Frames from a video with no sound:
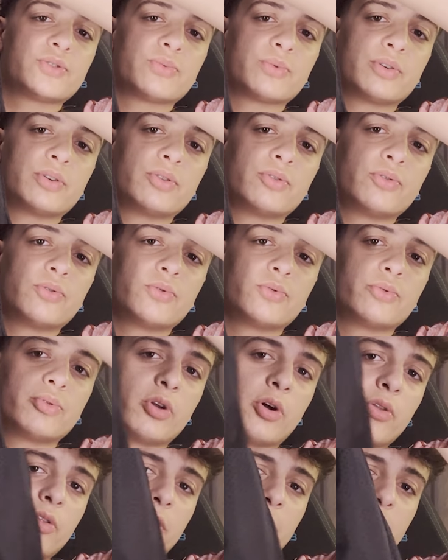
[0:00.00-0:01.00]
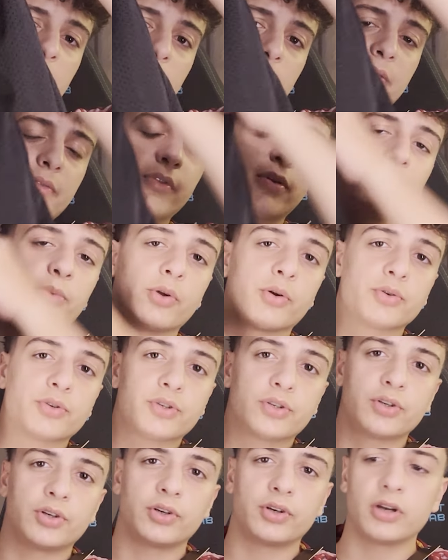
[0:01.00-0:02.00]
were around about, if I'm not
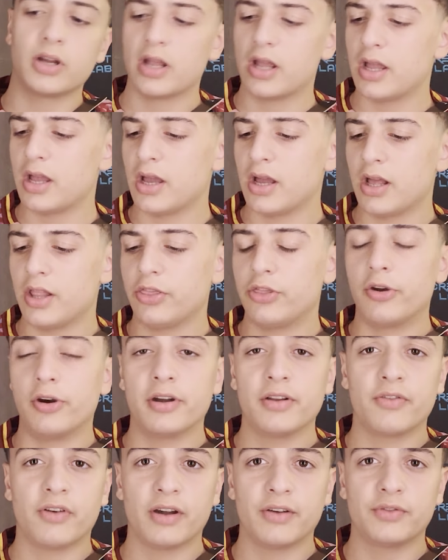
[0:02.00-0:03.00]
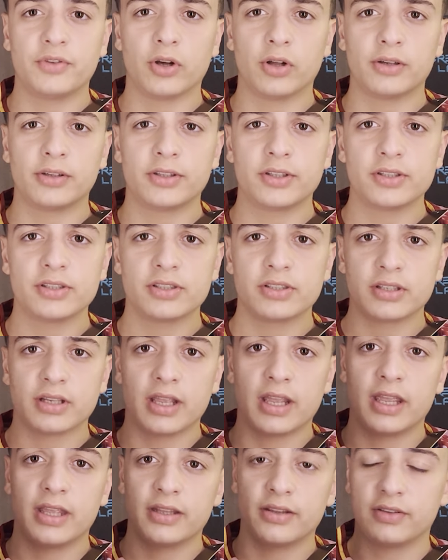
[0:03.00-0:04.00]
sure,
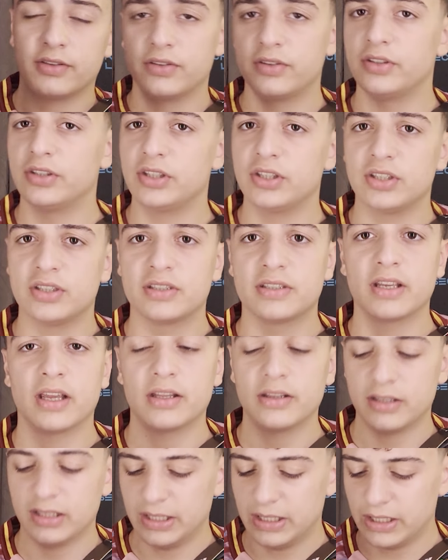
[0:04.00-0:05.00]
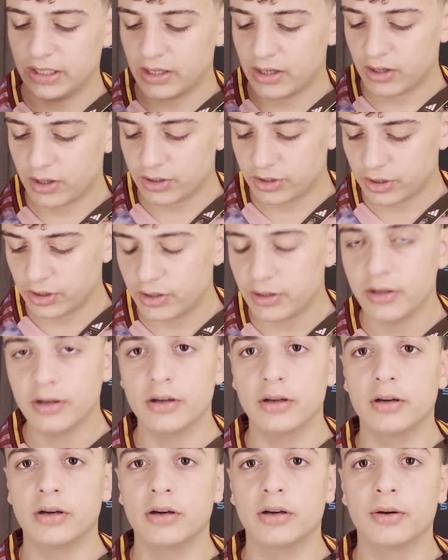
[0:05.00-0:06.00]
$35. And the
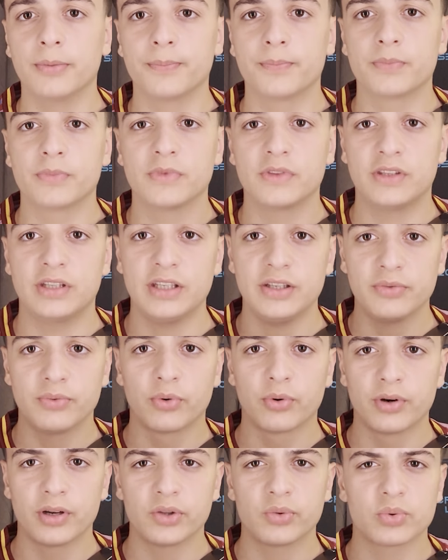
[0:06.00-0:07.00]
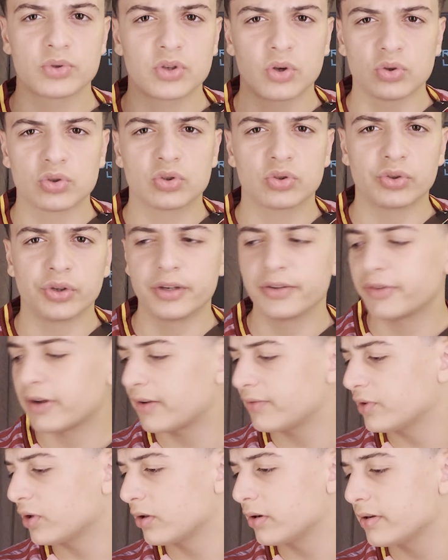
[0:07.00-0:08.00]
tee for it was also
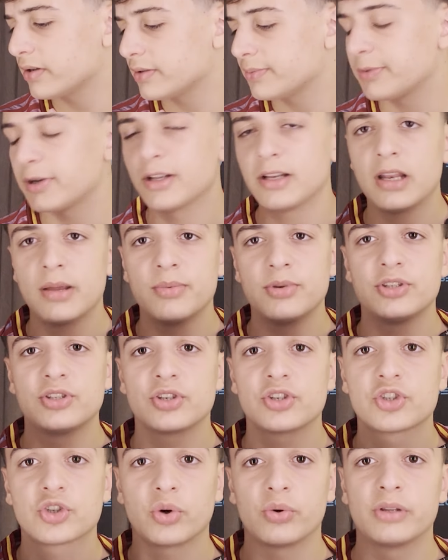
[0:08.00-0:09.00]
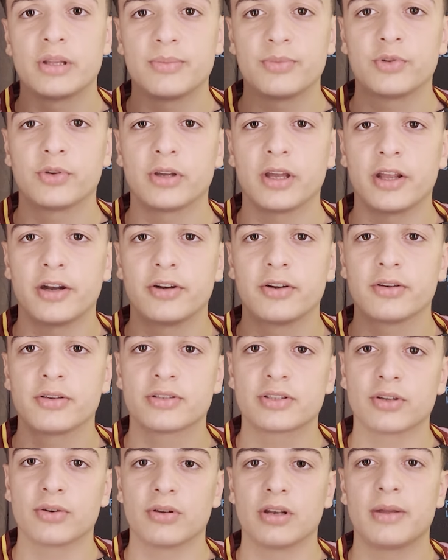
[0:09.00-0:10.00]
$35, but let me just show them together.
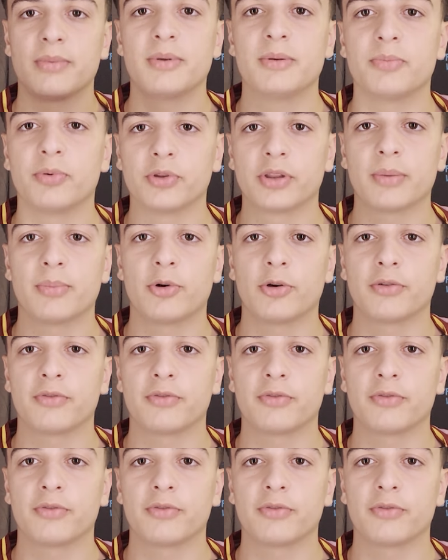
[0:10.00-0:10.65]
So let me put them on